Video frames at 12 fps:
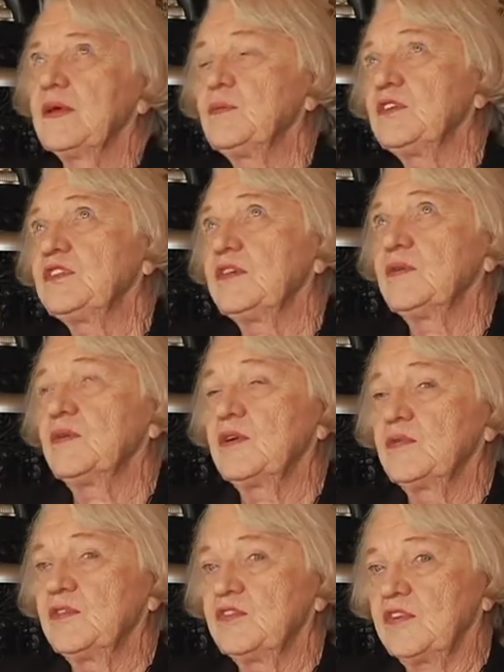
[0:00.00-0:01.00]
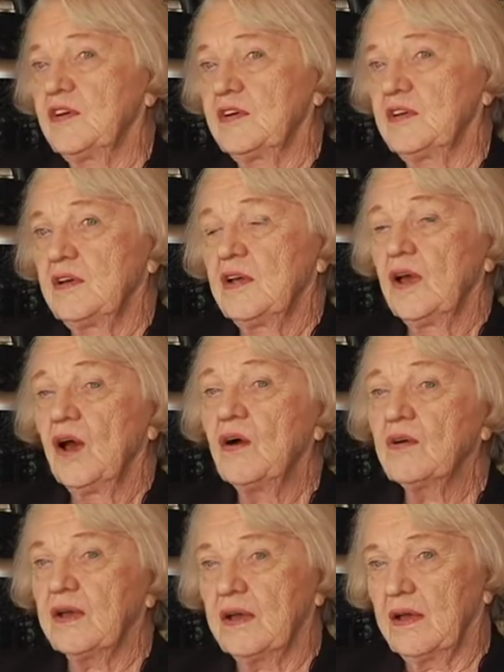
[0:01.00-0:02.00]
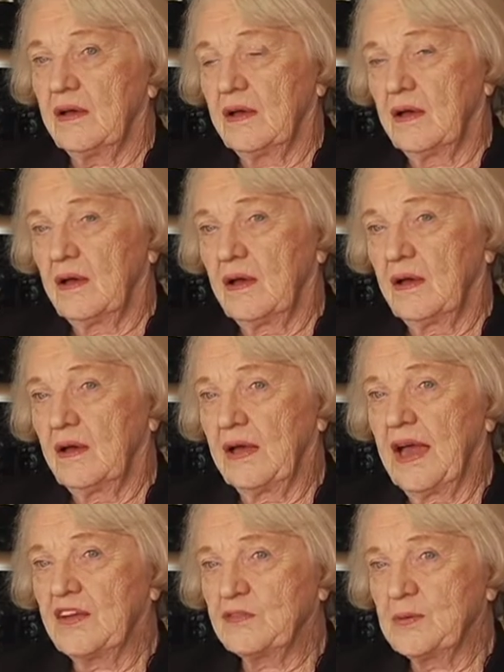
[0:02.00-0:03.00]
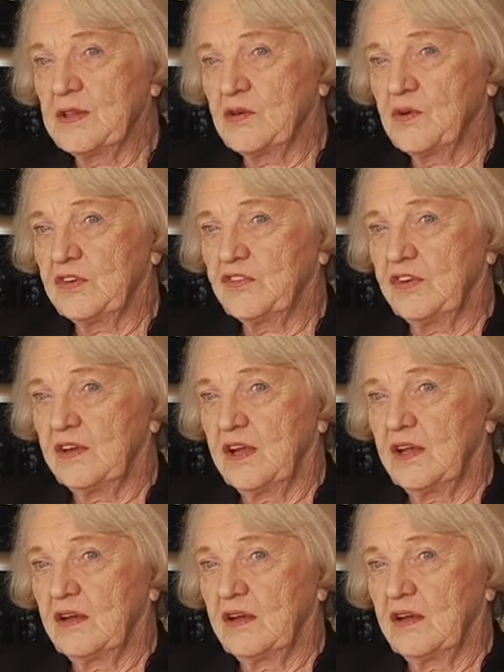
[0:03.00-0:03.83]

Let me see, where do we start? Okay. Ask me the question again.